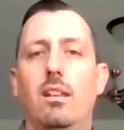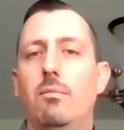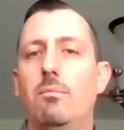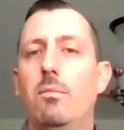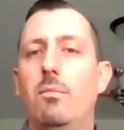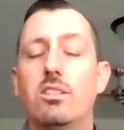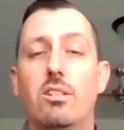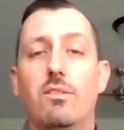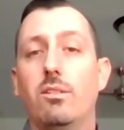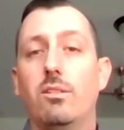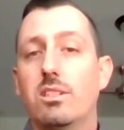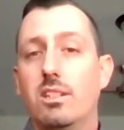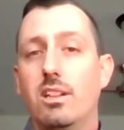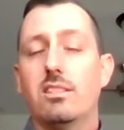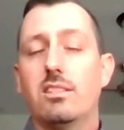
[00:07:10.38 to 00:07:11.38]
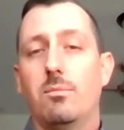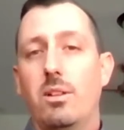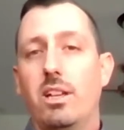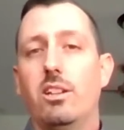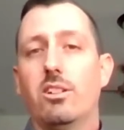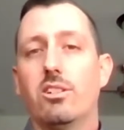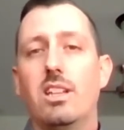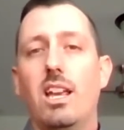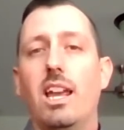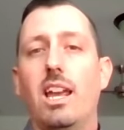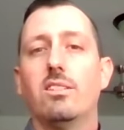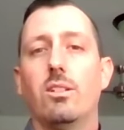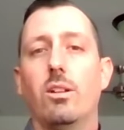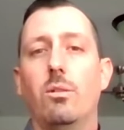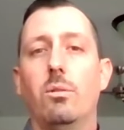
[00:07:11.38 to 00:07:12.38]
much of it was custom, like you're
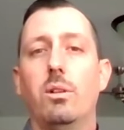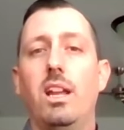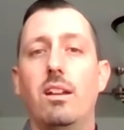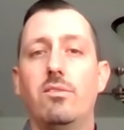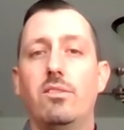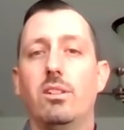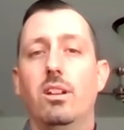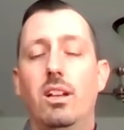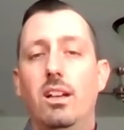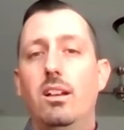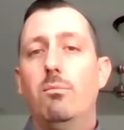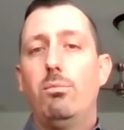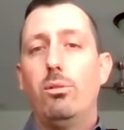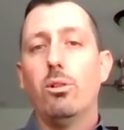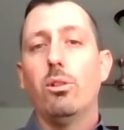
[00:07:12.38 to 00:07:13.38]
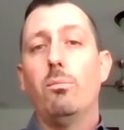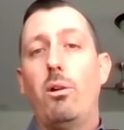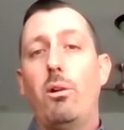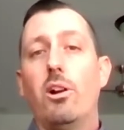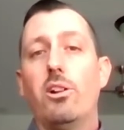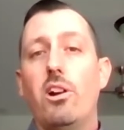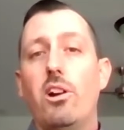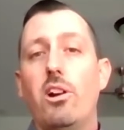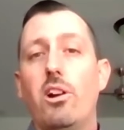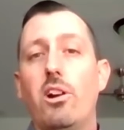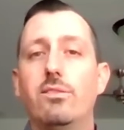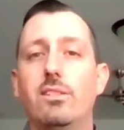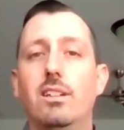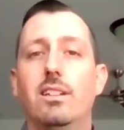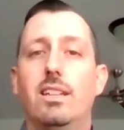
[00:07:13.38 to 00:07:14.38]
saying. So we have to pull the part
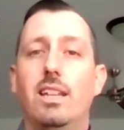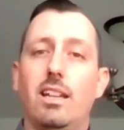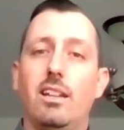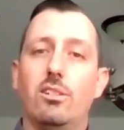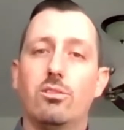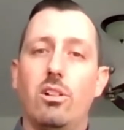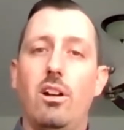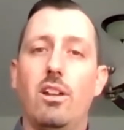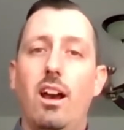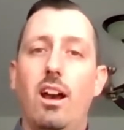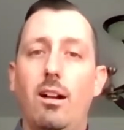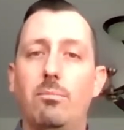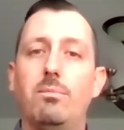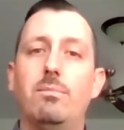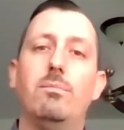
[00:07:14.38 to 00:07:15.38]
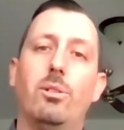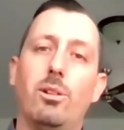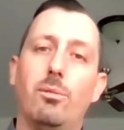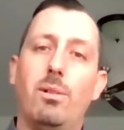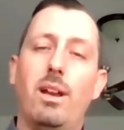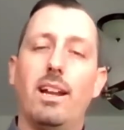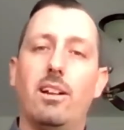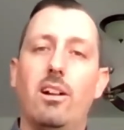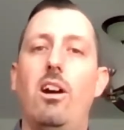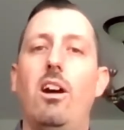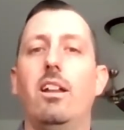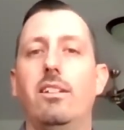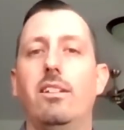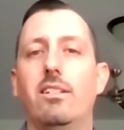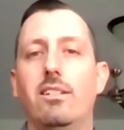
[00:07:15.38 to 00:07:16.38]
off, get it drawn up, put it back
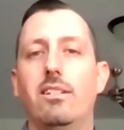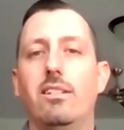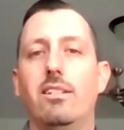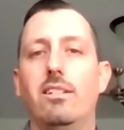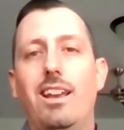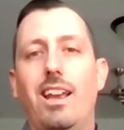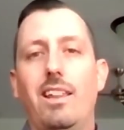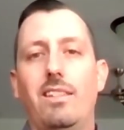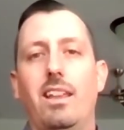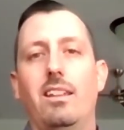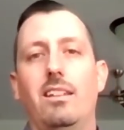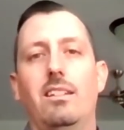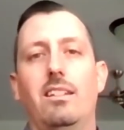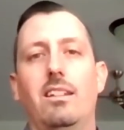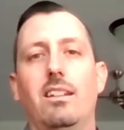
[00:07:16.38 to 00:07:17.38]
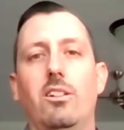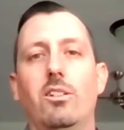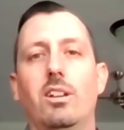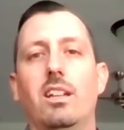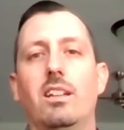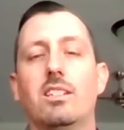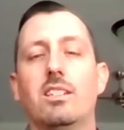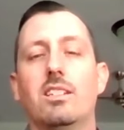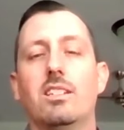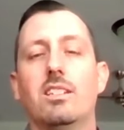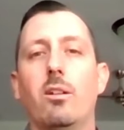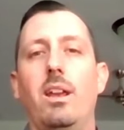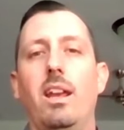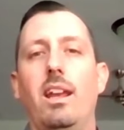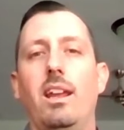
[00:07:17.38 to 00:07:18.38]
on, and then, get a
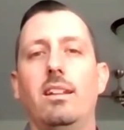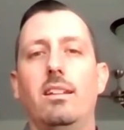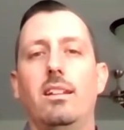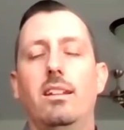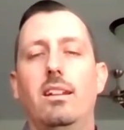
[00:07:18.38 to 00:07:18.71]
spare made.